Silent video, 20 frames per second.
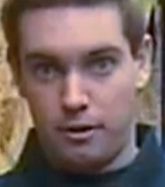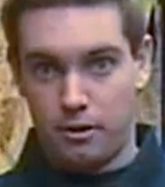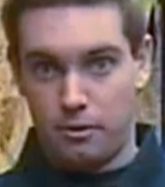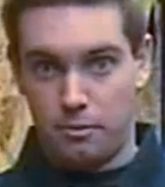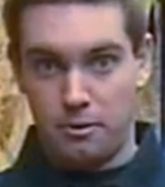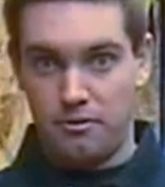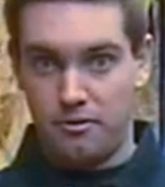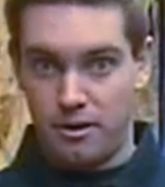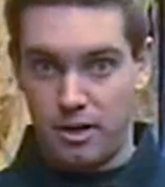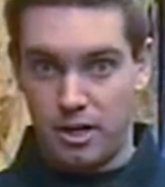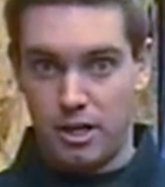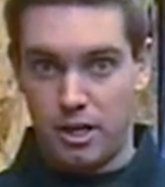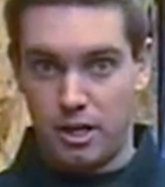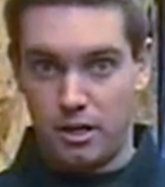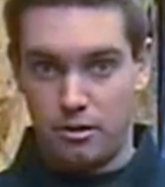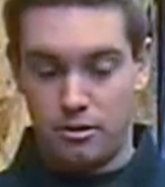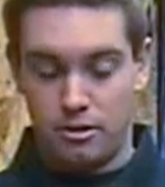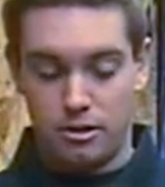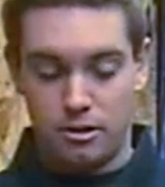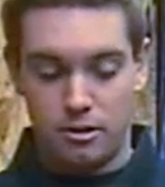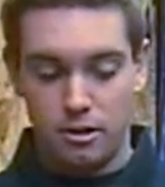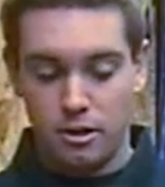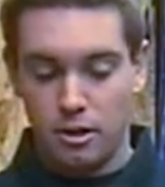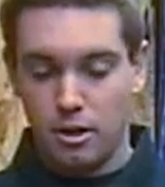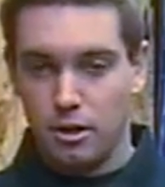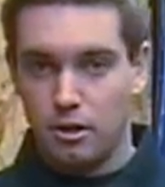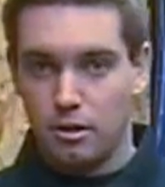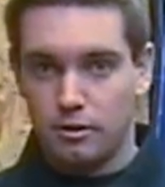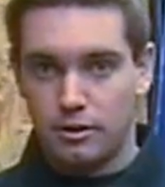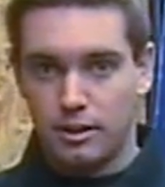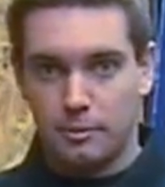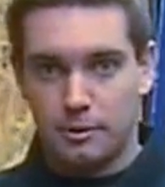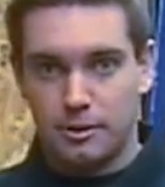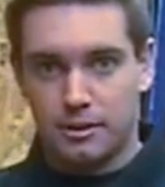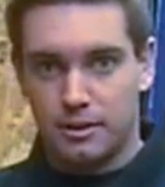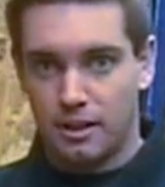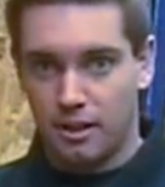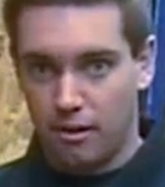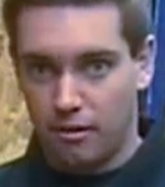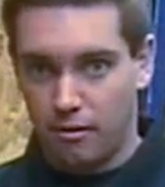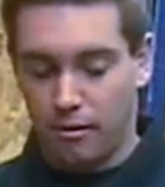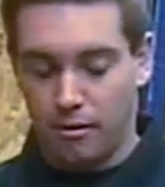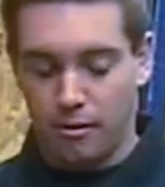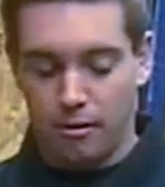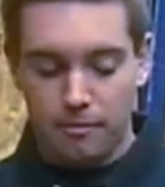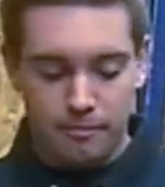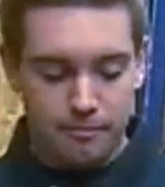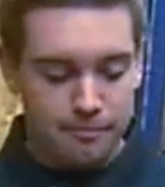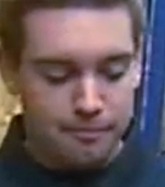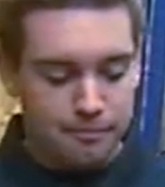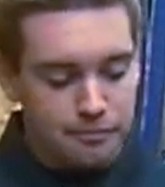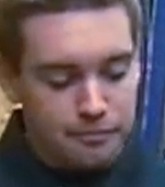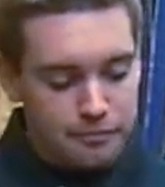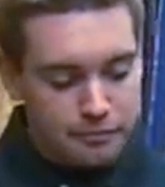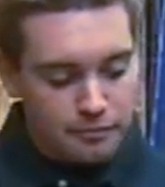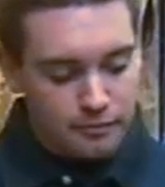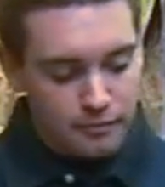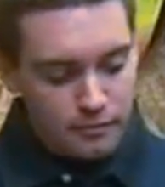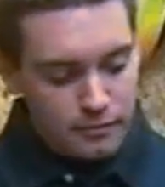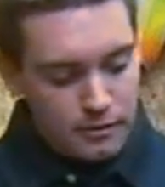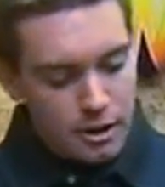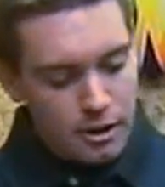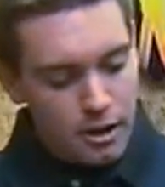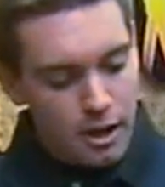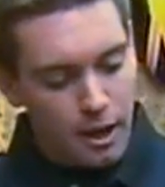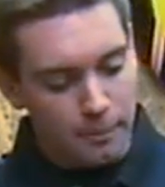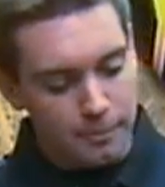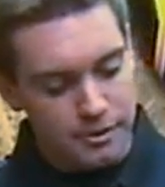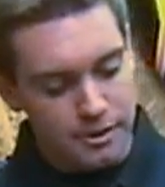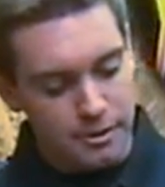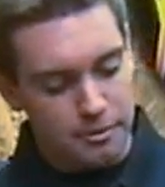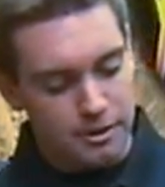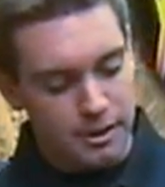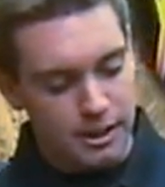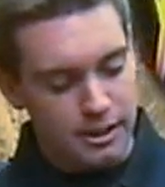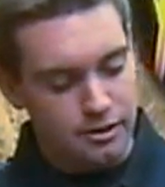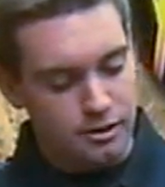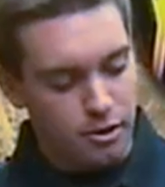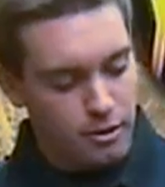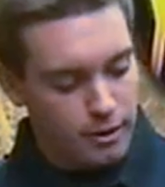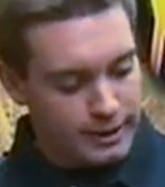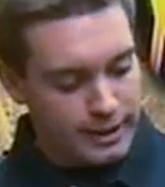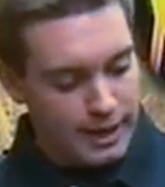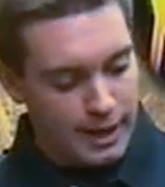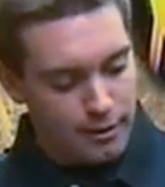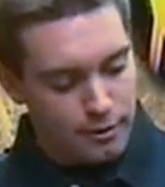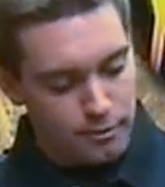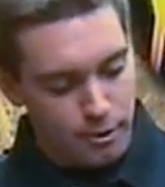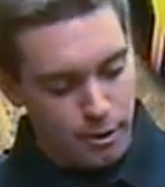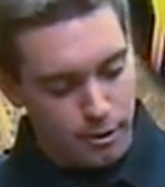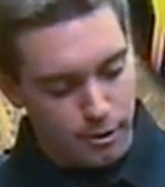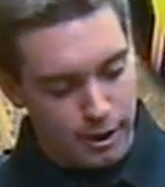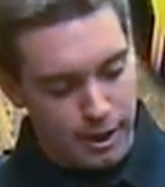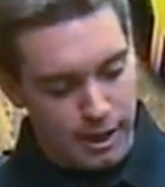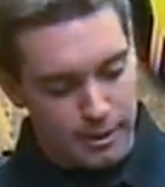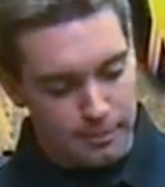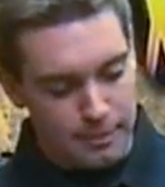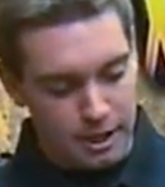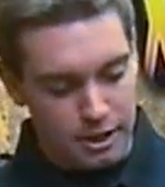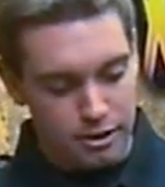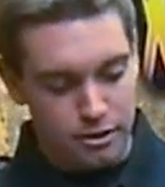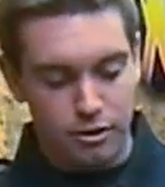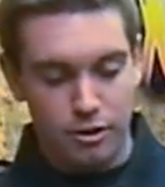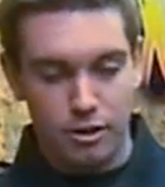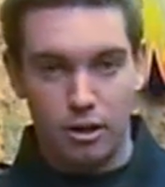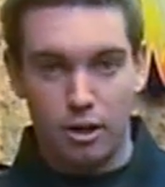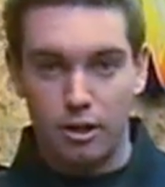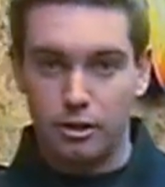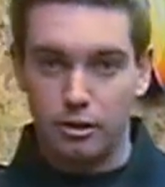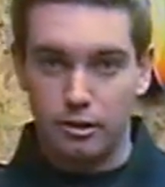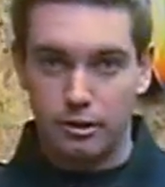it could be very dangerous. Same with the tail rotor. Some things going down the rotor head, make sure that all your